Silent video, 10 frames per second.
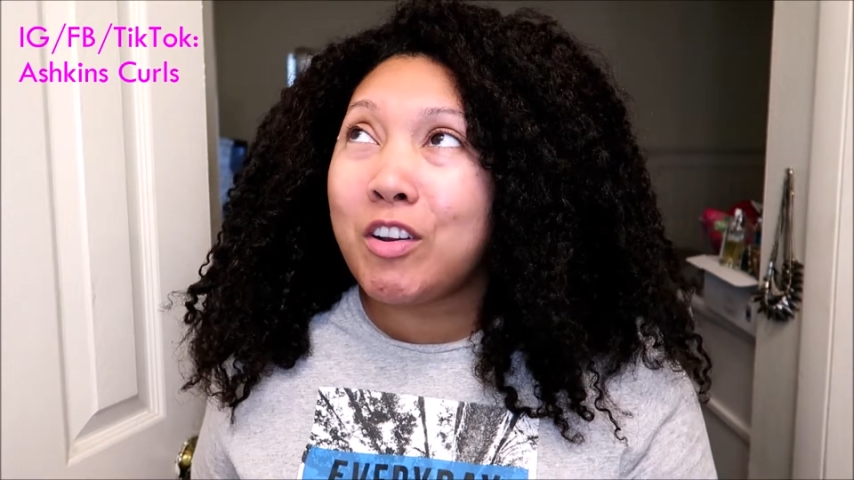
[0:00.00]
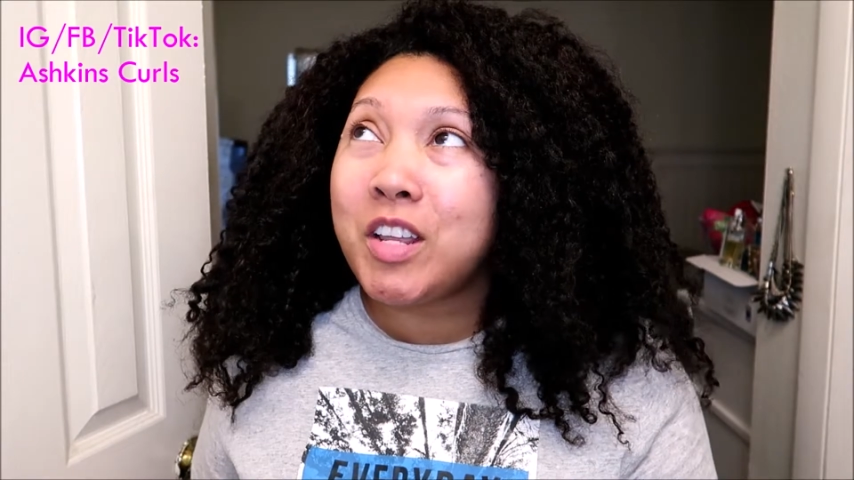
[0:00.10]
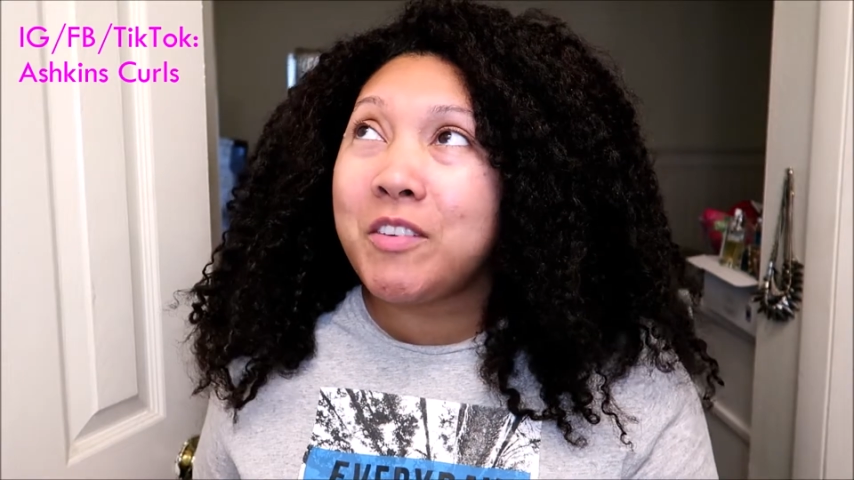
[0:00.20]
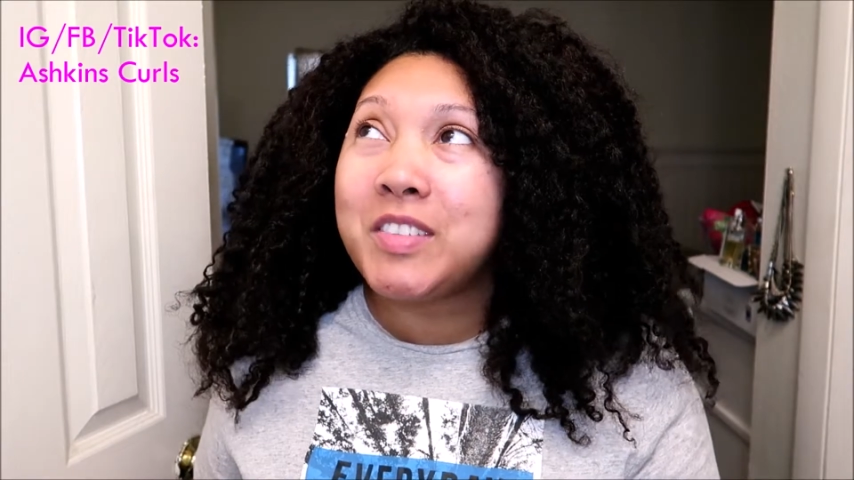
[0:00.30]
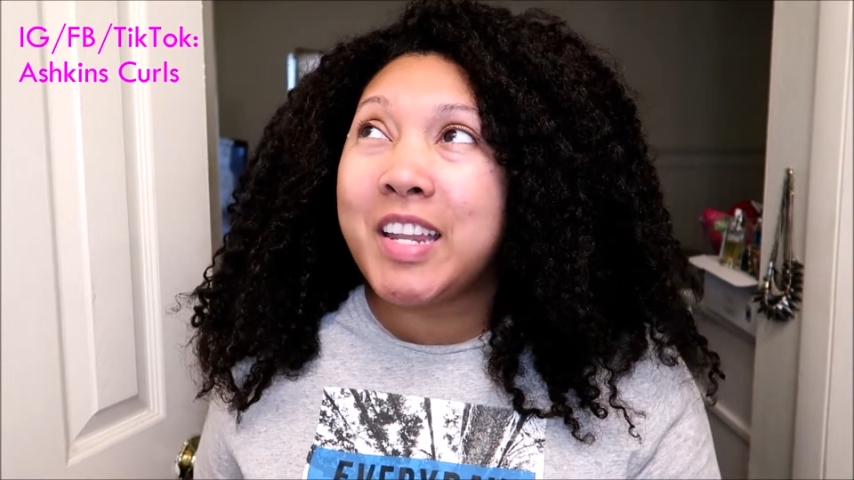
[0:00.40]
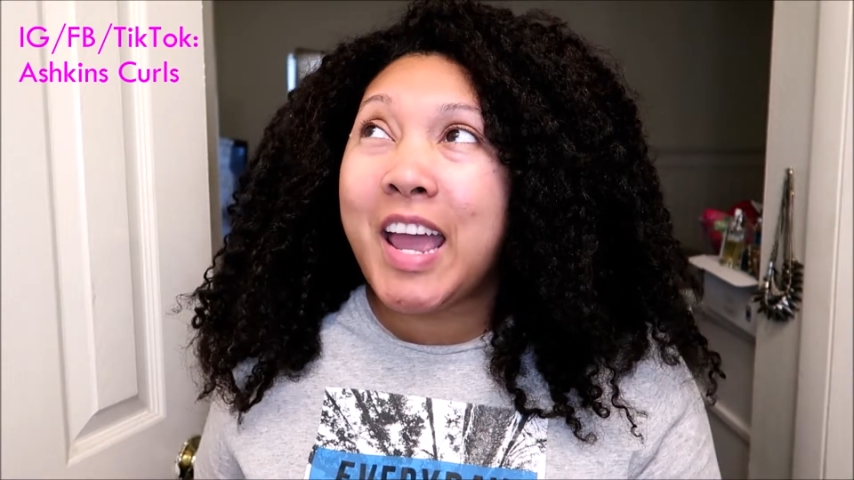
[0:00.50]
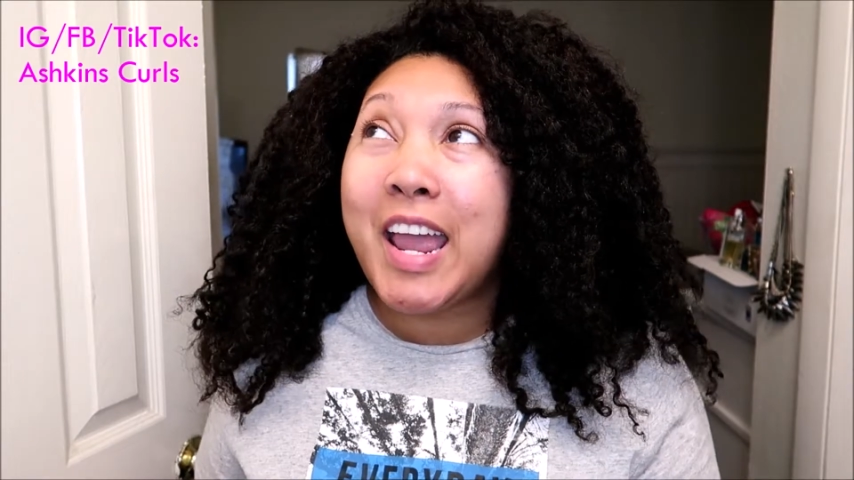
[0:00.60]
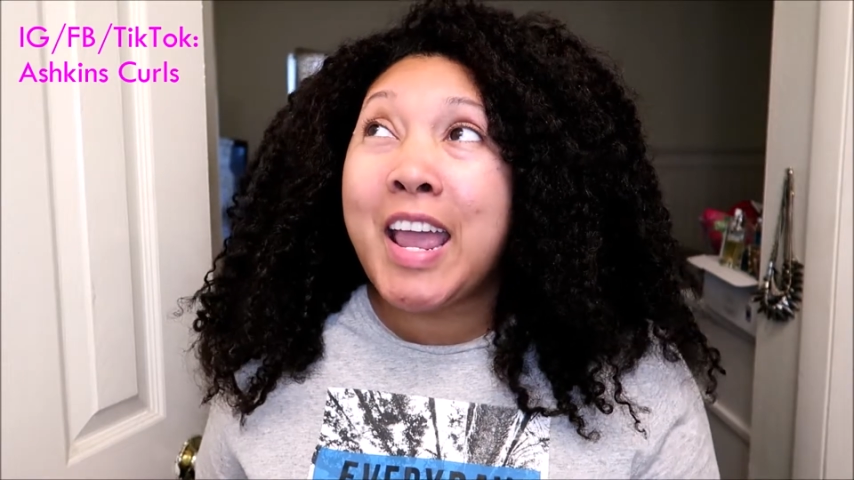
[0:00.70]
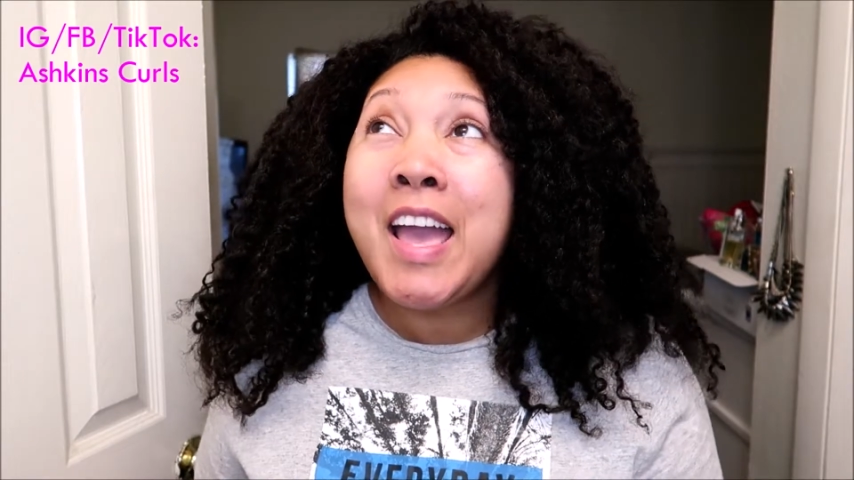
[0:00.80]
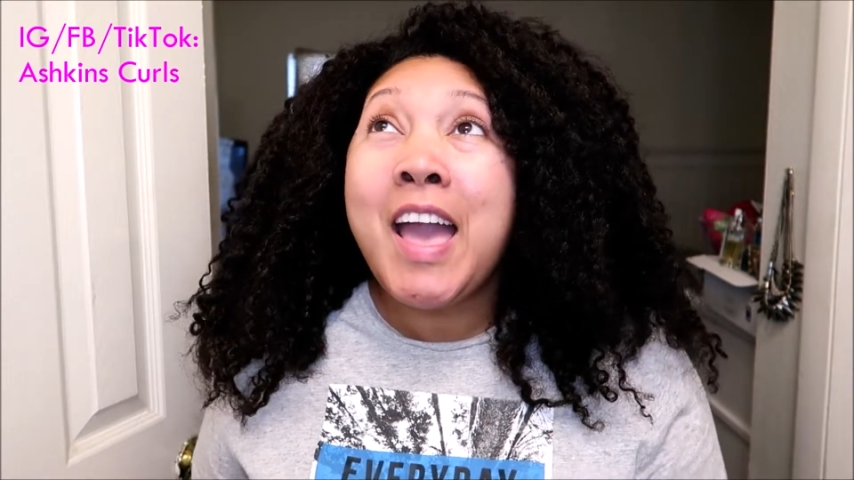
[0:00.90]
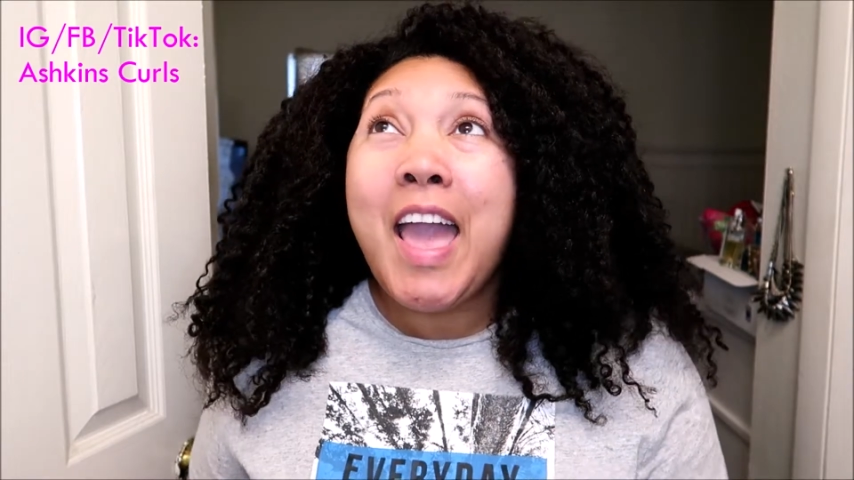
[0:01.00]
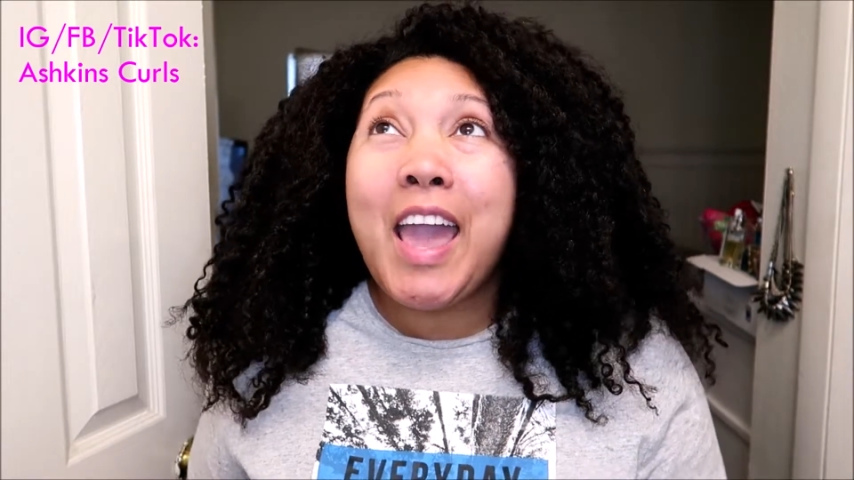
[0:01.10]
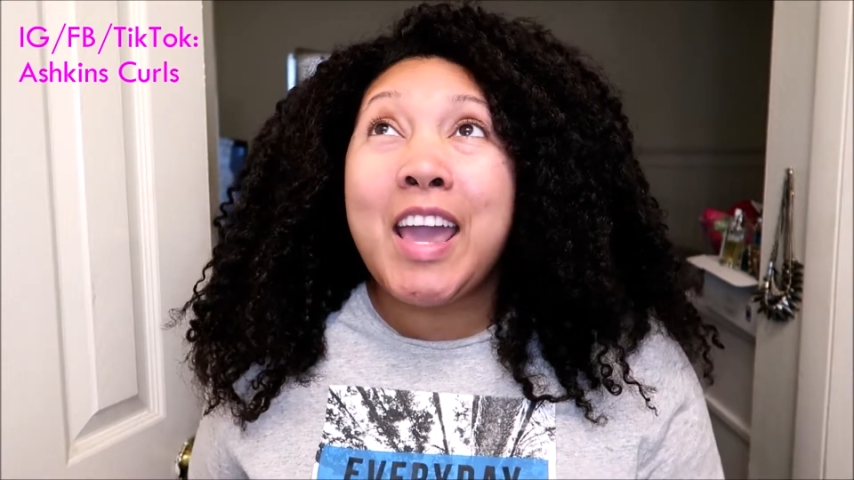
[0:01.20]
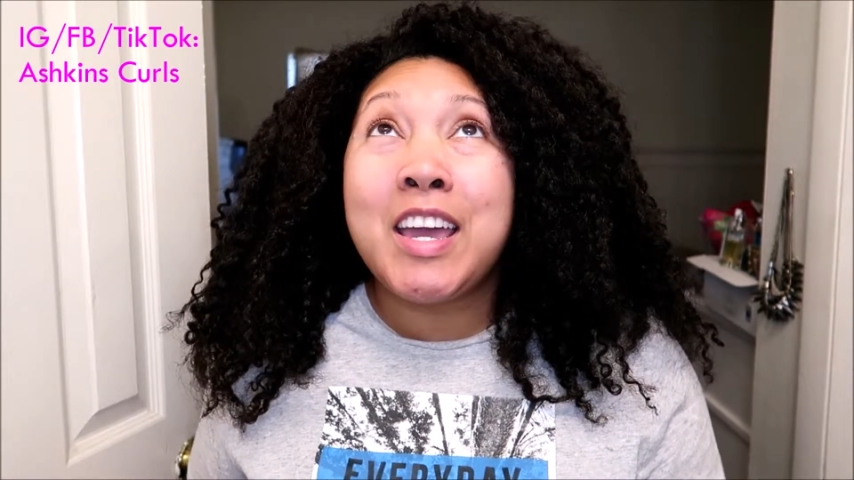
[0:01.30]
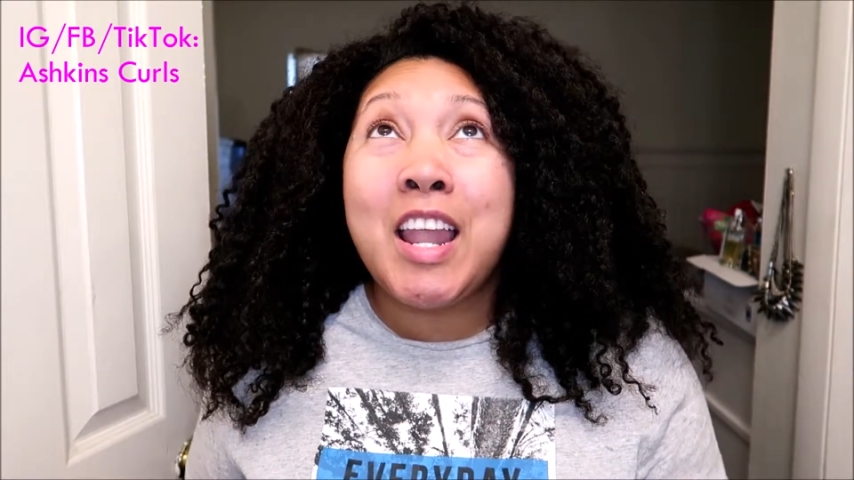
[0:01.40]
30th today,
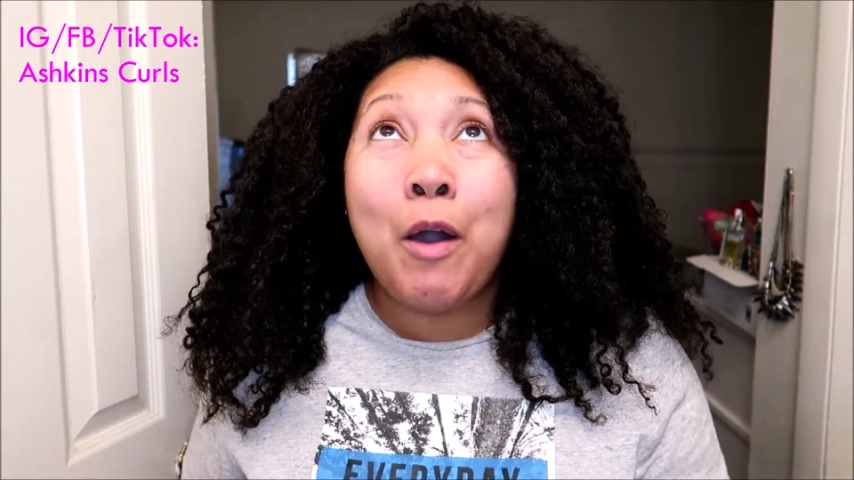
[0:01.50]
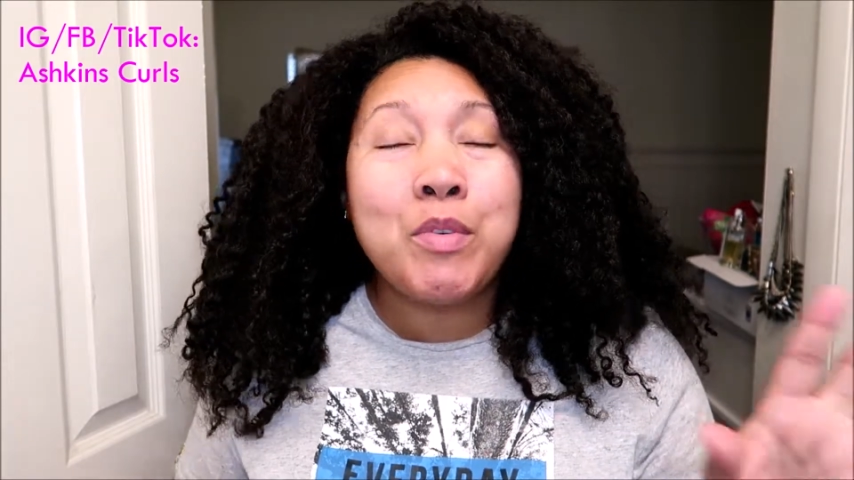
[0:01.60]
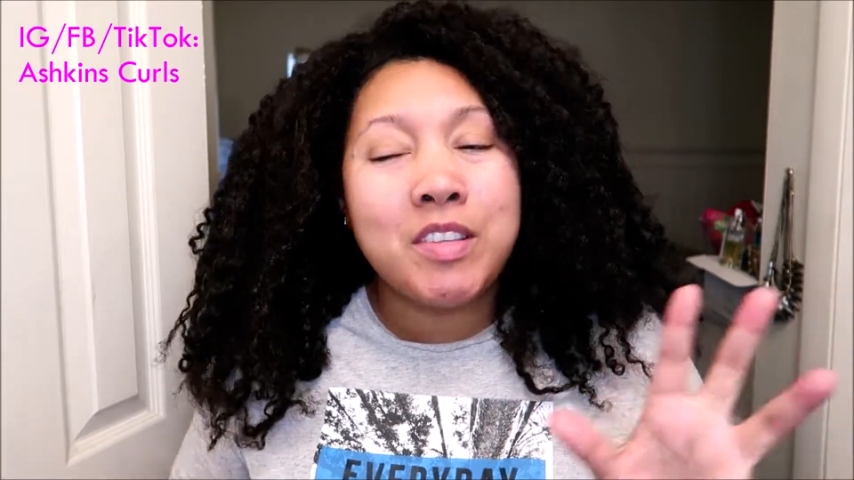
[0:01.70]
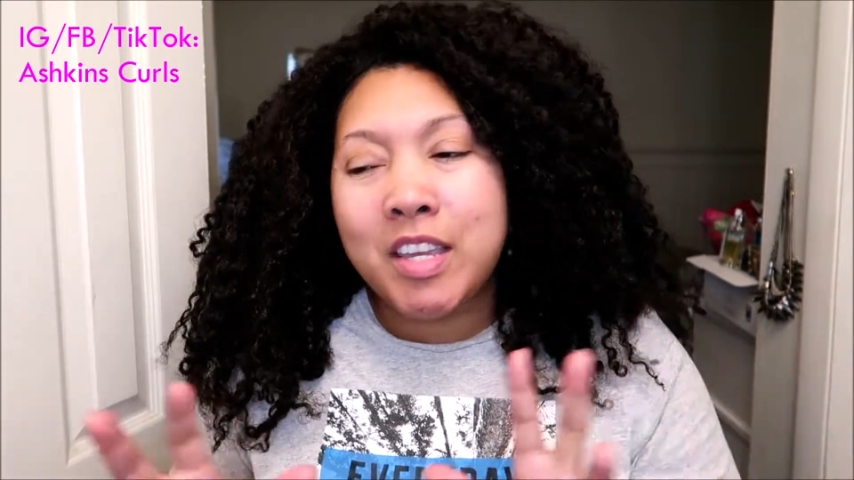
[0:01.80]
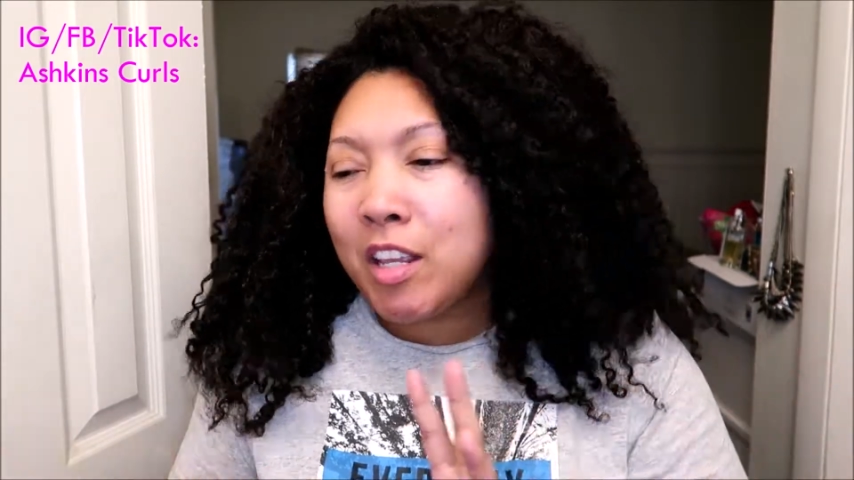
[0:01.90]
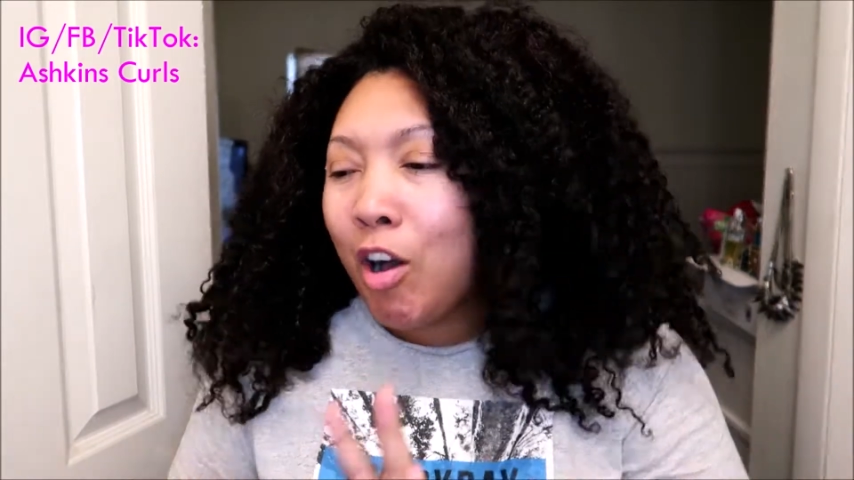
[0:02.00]
and I was getting